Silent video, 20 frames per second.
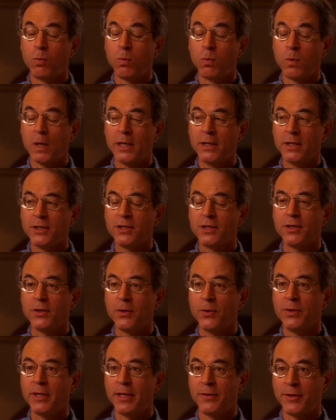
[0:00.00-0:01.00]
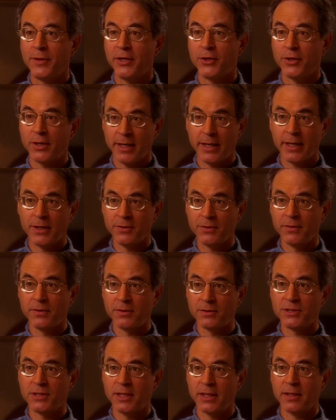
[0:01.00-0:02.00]
wanted to know that they could handle
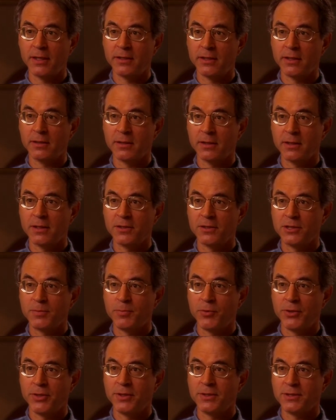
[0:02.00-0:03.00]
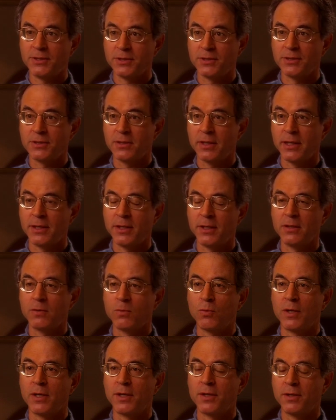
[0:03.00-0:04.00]
their psychedelic experiences. I
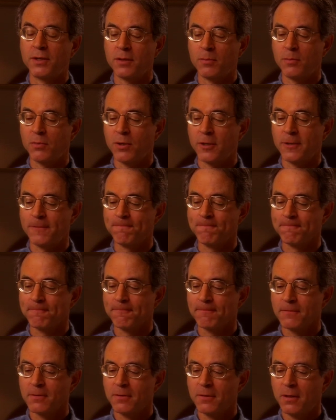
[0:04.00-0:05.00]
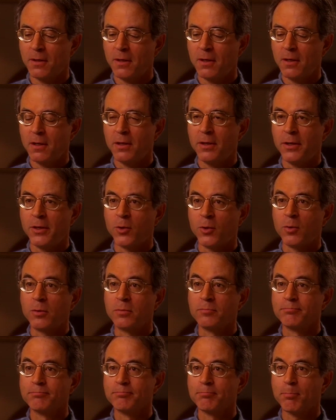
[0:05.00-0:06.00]
didn't want them, um, you
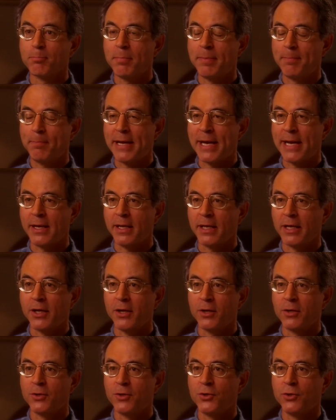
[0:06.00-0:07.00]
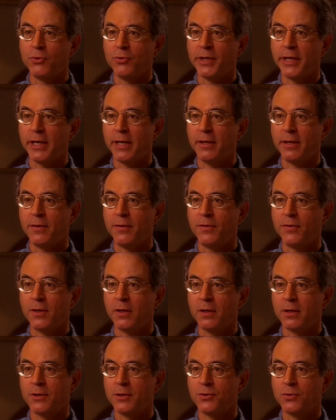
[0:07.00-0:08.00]
know, panicking or doing
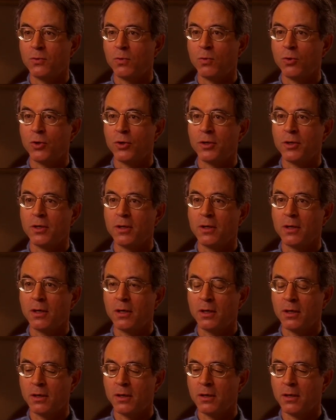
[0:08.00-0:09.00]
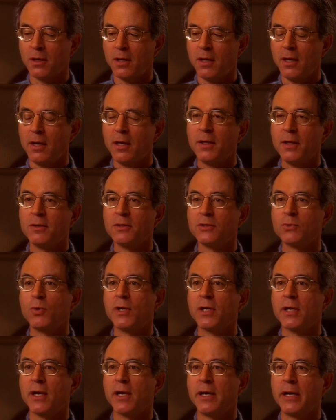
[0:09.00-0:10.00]
anything untoward. Uh, there was
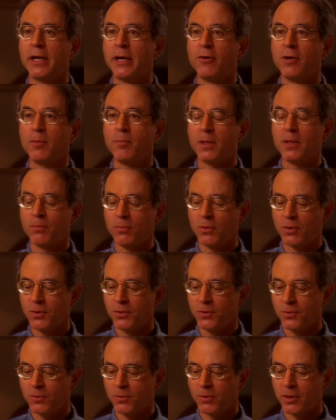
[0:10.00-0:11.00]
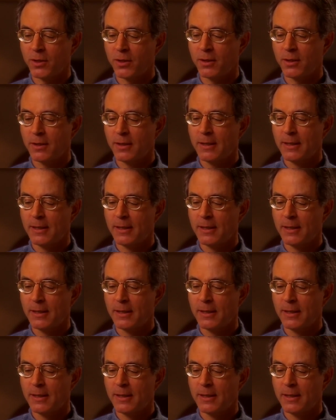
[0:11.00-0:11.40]
one guy I remember who, uh,